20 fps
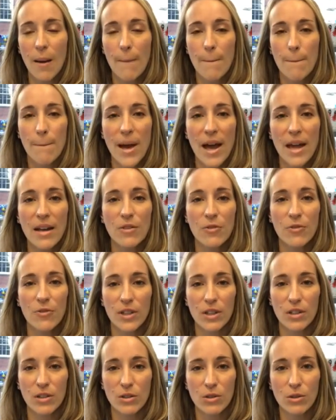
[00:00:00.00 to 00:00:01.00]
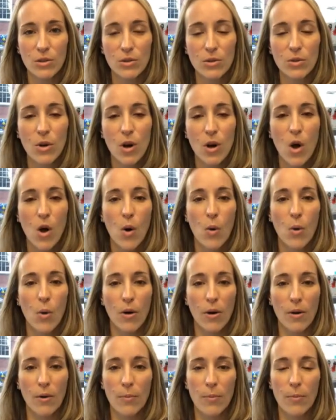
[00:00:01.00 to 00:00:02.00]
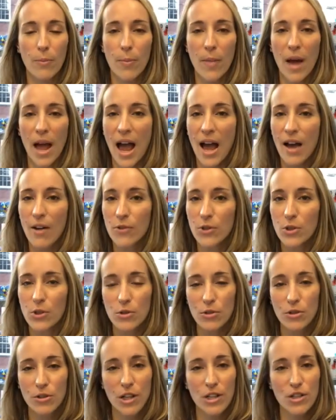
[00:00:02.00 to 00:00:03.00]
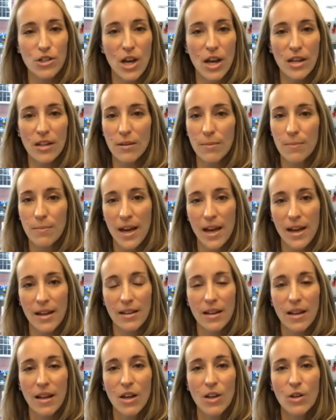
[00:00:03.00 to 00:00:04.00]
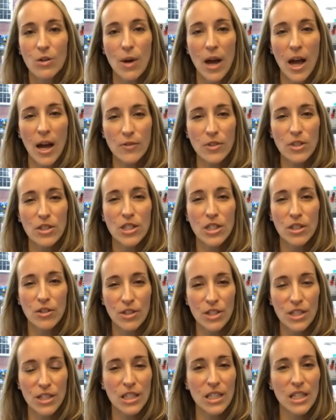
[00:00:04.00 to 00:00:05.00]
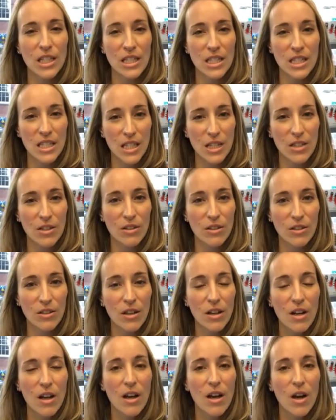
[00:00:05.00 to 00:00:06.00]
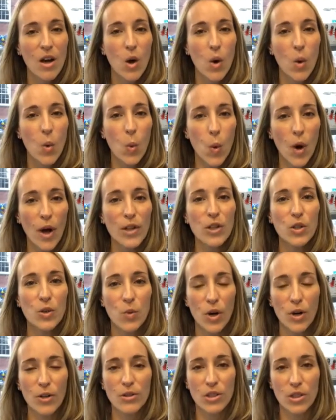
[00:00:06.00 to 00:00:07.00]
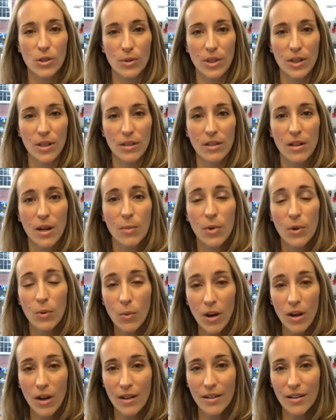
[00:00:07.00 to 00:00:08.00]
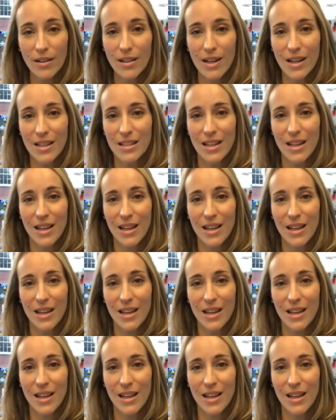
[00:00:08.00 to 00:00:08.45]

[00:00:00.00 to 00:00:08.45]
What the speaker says: benefit you or have your agenda met, you have to seriously consider what you are doing. Number one, it's